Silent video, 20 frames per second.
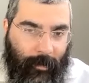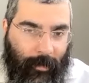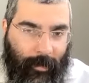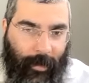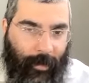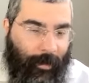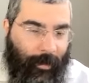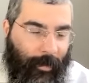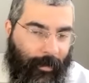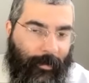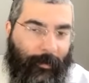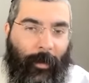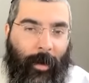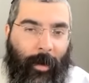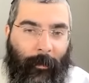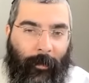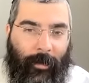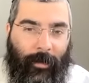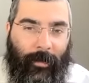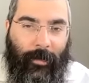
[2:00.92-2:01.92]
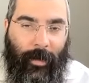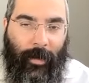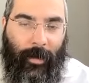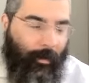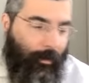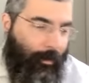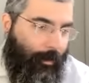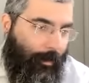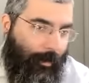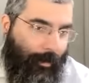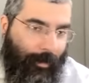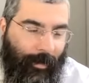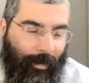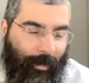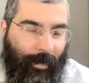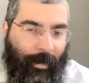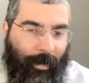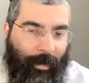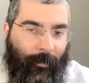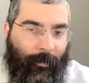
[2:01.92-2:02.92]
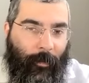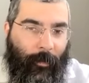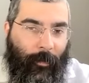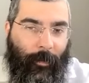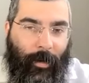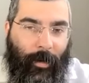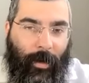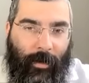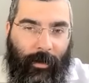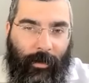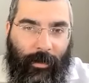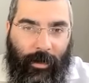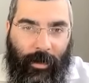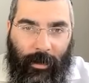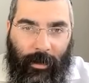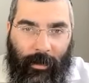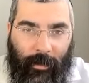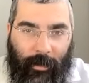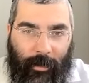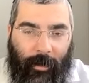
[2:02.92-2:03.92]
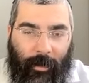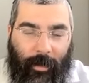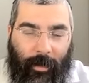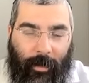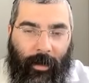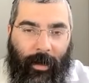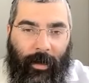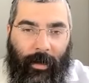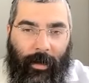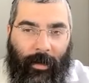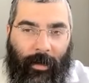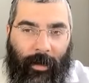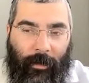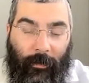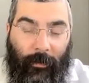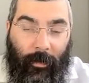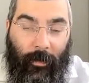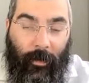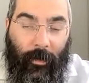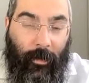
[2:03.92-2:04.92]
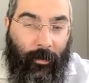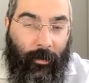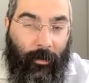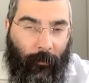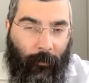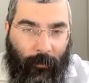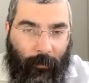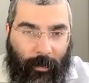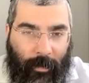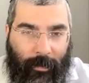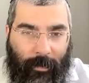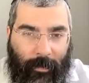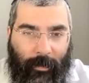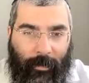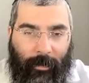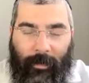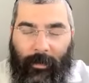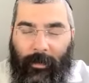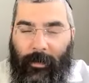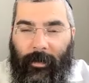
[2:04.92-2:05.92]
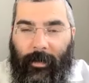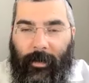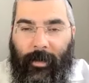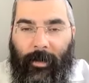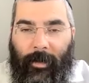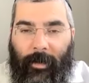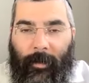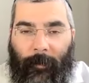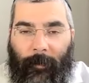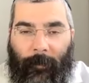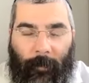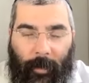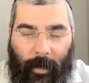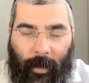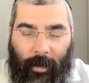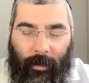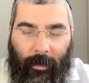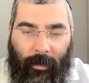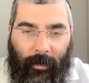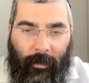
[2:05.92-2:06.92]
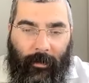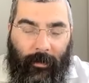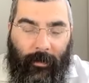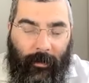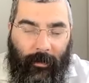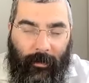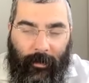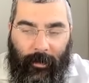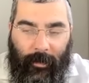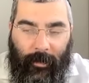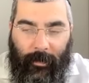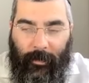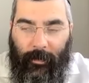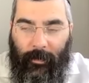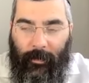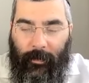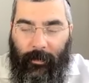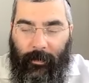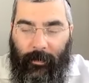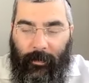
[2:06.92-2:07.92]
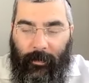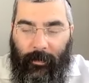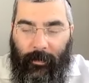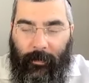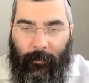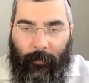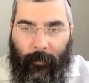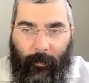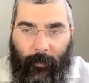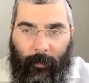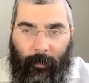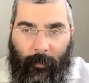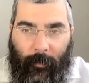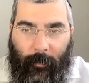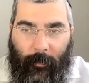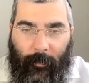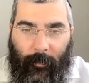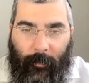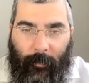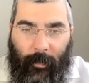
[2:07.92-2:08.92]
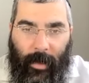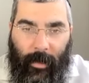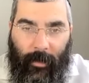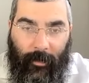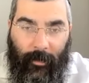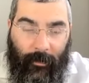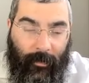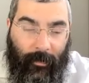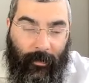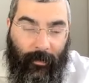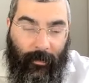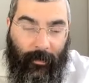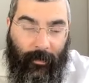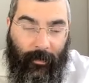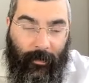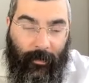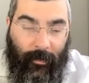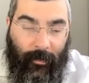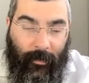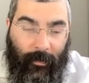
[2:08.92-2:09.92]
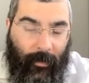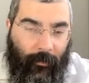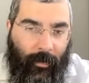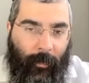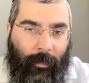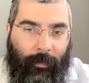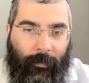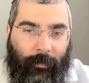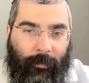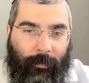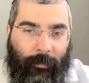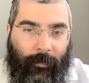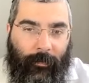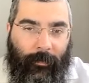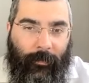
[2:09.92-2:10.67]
Like, this is where I'm going to die. I have no more energy. I can't do anything. It's freezing. And he's exhausted. And he's given up.